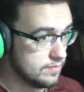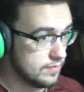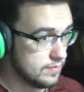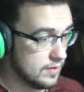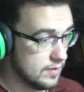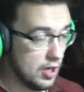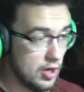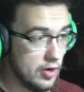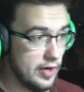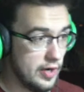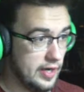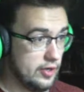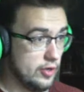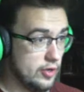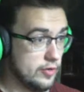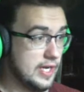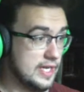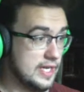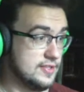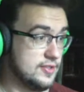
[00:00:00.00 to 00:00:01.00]
Alright,
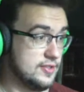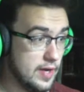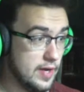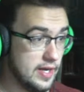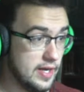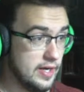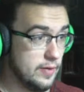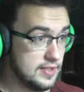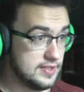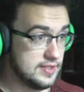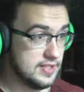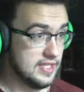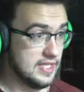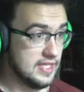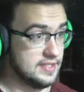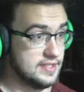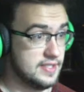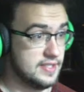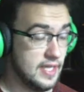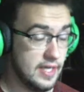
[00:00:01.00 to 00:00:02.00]
okay, so anyways, like I
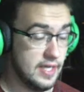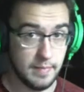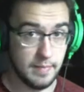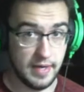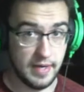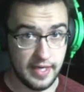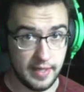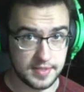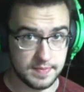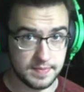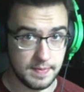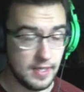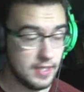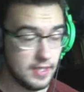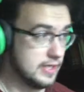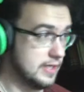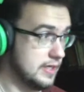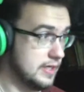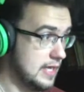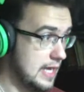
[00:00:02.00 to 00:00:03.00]
said, my name is
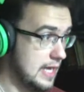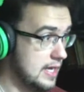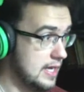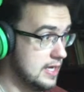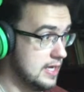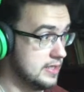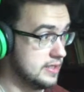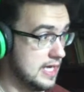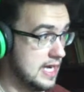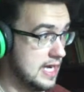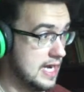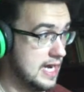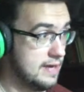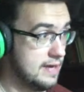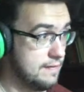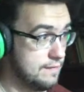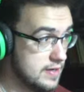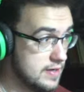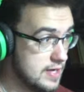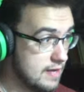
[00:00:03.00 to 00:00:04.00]
Maka, and
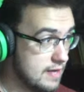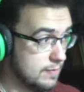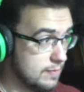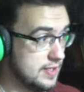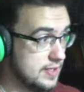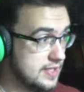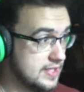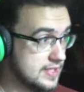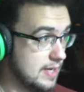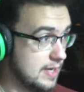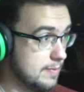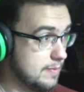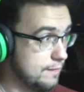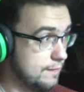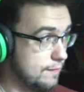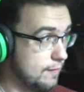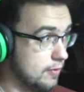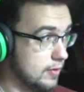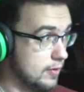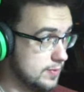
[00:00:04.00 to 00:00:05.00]
I've never played this game
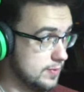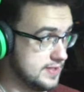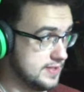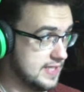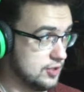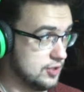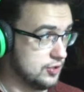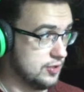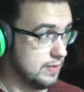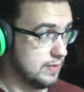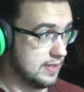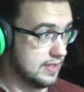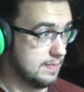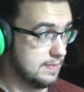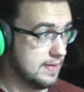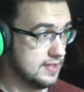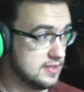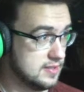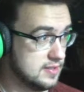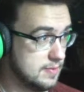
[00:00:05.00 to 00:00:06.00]
before. It was actually
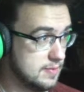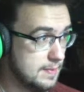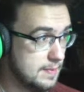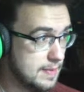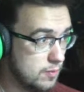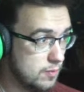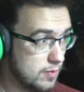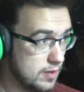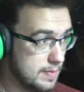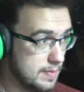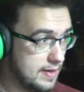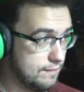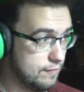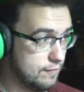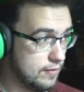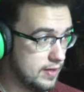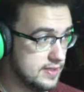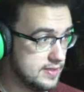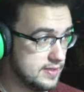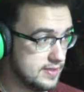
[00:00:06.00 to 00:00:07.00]
recommended to me by one of my
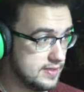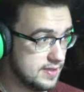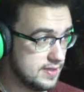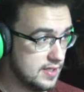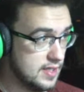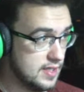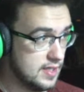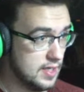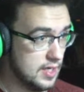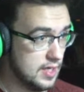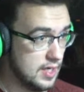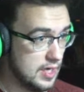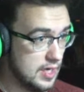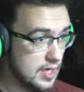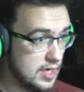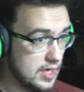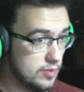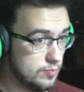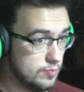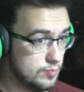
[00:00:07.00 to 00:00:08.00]
friends.
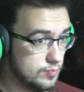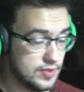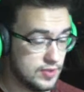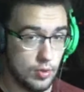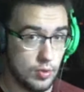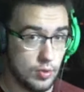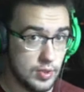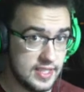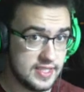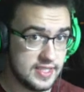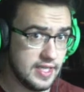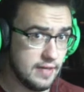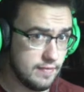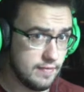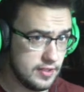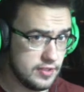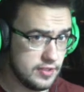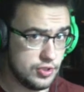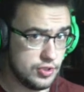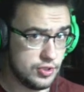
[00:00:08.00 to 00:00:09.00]
So let's give it
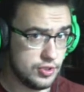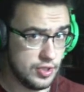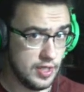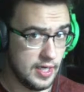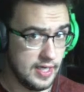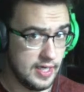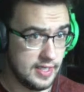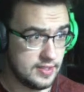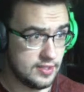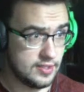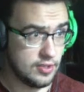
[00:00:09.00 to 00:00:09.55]
a shot.